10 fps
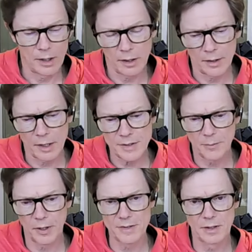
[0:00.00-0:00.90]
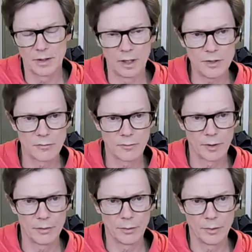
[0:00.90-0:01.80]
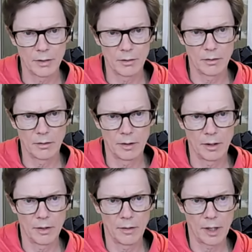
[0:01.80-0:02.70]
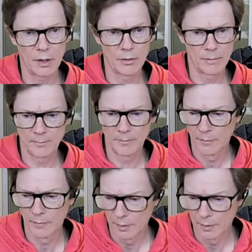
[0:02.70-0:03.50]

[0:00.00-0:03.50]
and, and, I guess it depends on the nature of what you're doing in, in that um,